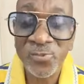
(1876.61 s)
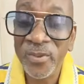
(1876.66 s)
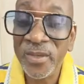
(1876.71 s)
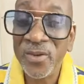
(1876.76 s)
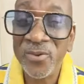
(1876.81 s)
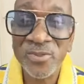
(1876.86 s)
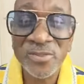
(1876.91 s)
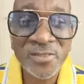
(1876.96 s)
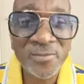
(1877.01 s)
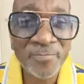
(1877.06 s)
We
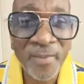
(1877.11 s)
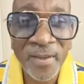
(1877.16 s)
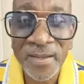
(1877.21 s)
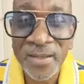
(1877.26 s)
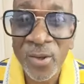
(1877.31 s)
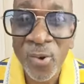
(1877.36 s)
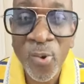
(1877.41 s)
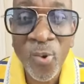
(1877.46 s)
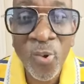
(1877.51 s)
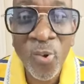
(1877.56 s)
could
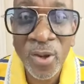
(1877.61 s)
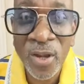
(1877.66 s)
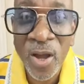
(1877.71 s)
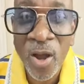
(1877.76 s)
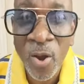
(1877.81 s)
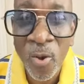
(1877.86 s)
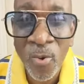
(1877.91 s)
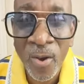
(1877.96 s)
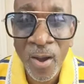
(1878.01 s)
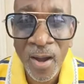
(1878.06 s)
spend the whole
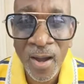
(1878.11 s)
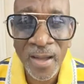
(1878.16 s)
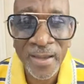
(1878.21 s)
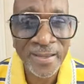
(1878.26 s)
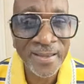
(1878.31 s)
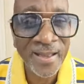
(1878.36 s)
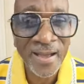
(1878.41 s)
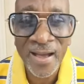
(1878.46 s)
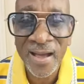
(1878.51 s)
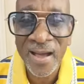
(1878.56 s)
hour and a